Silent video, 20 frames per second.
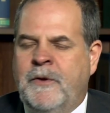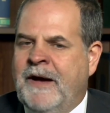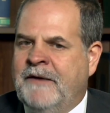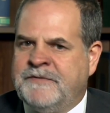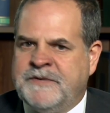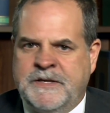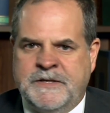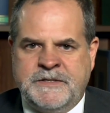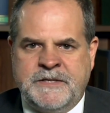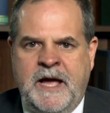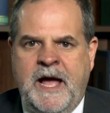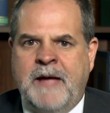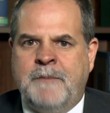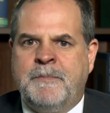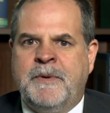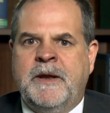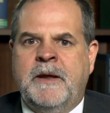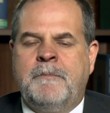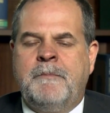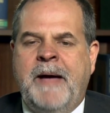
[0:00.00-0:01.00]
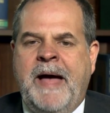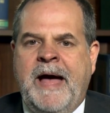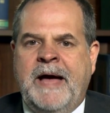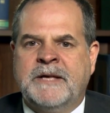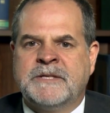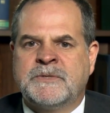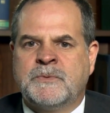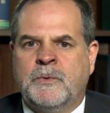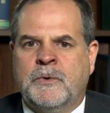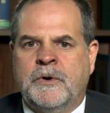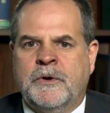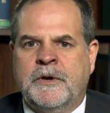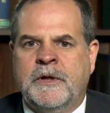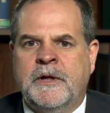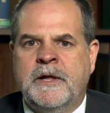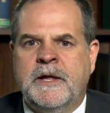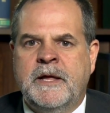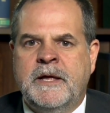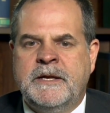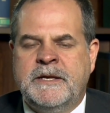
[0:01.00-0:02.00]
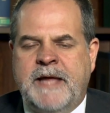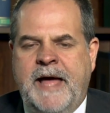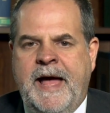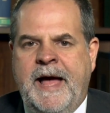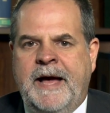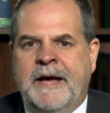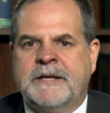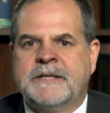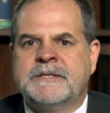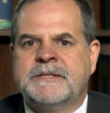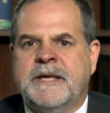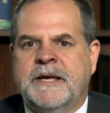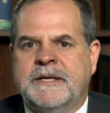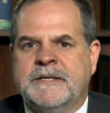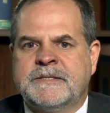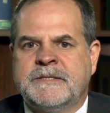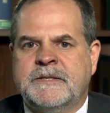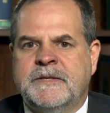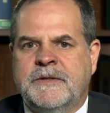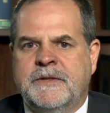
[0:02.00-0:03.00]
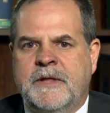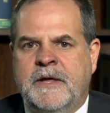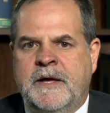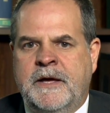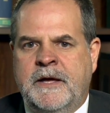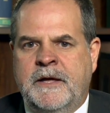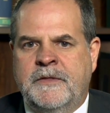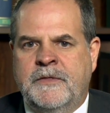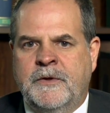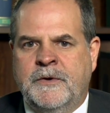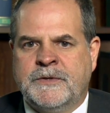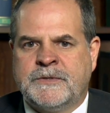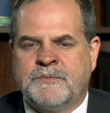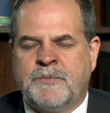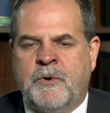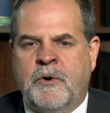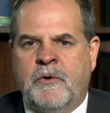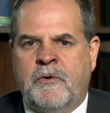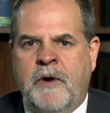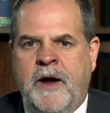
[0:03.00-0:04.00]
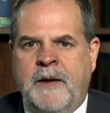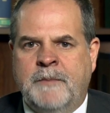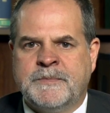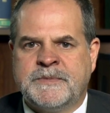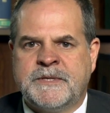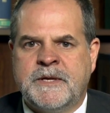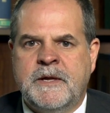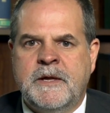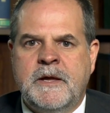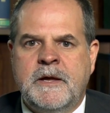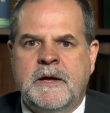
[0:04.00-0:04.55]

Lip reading: You have to type in a password to access those programs.